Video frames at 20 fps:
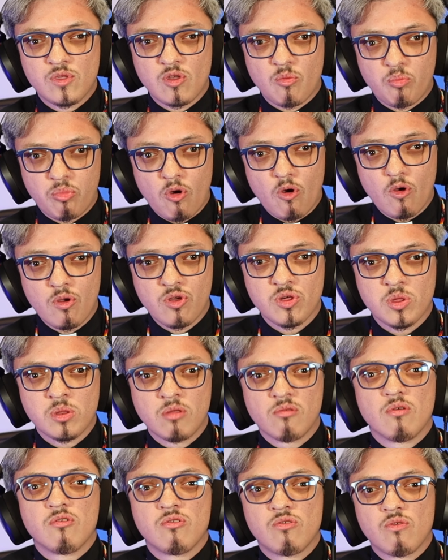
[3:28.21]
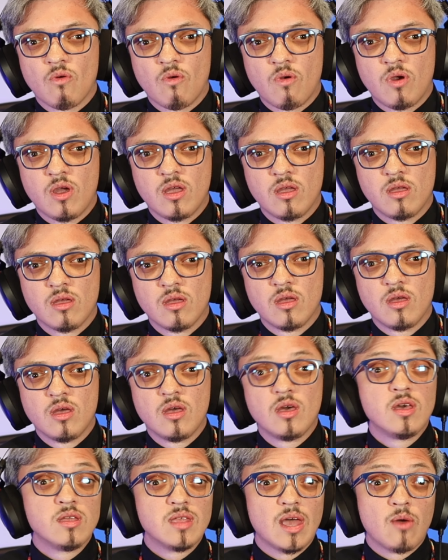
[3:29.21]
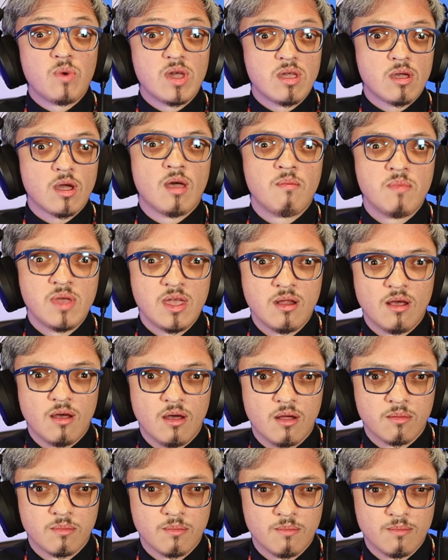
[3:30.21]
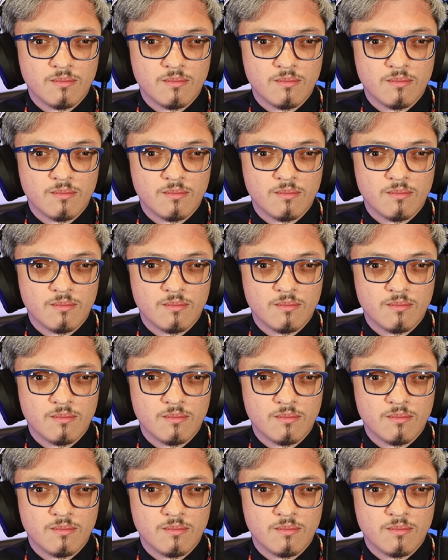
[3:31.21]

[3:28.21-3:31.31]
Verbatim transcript: the portion of the story that we come in on.